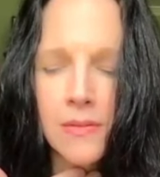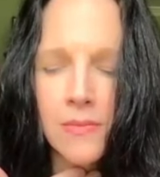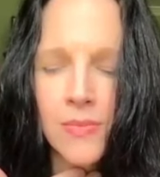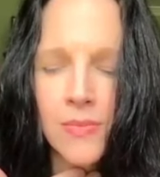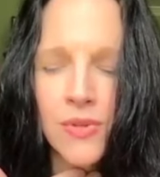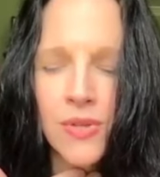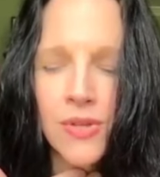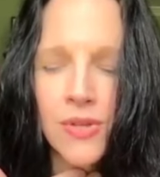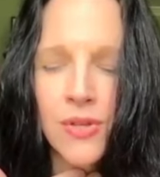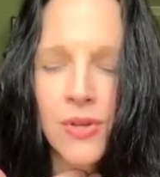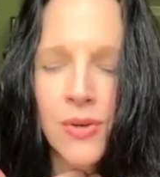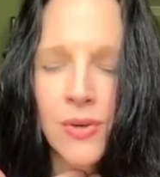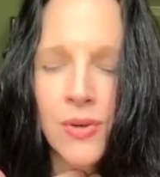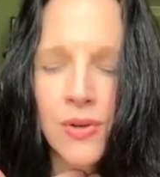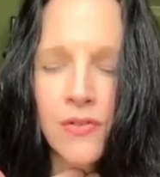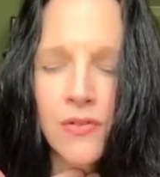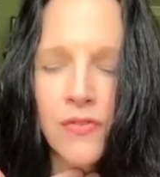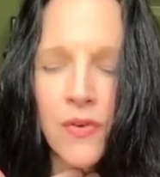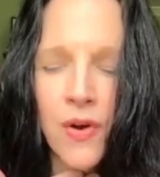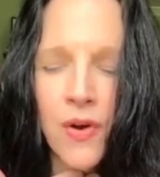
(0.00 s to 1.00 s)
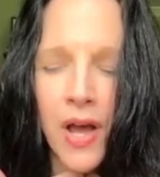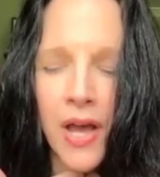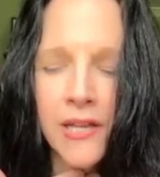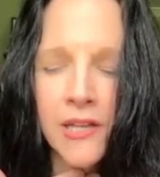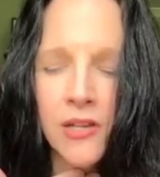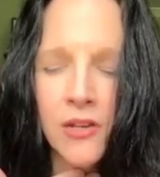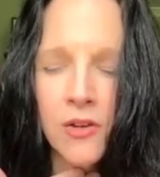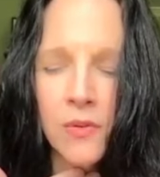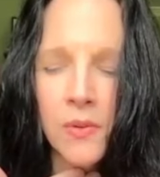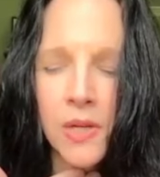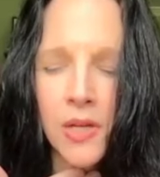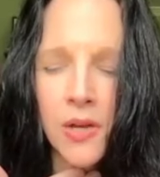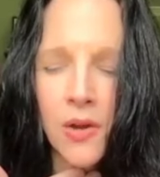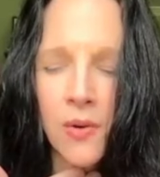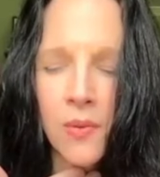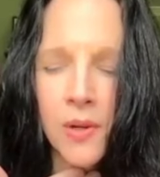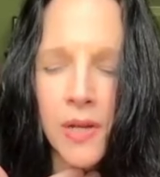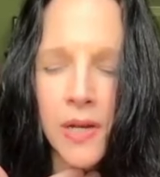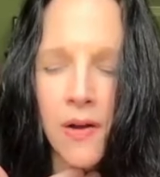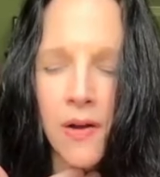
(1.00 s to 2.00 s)
Beautiful anchoring
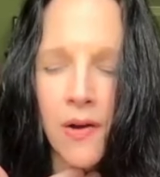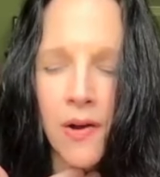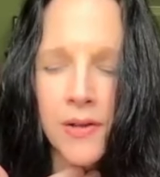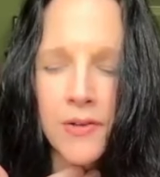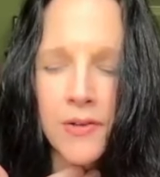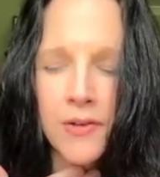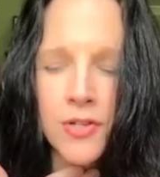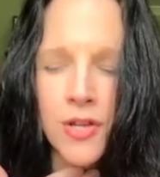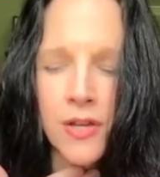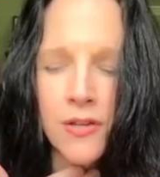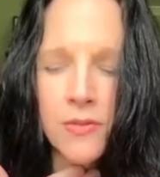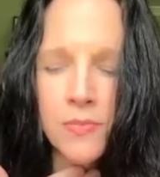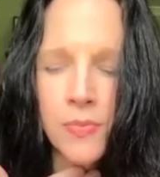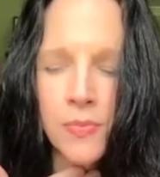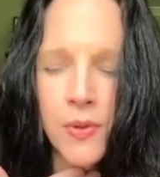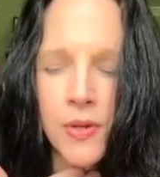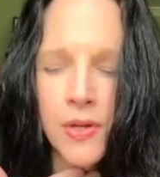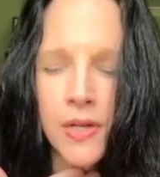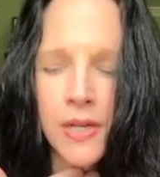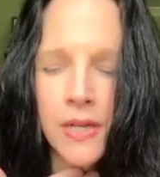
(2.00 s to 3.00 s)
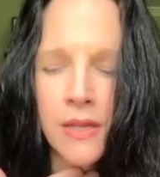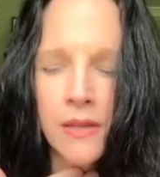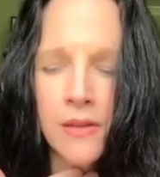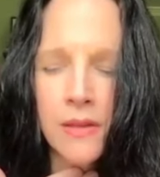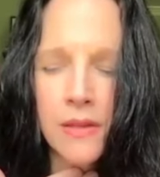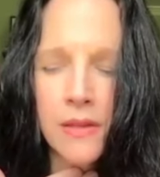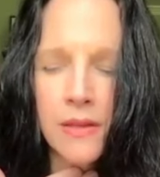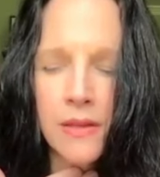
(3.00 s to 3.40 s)
going on. Just breathe.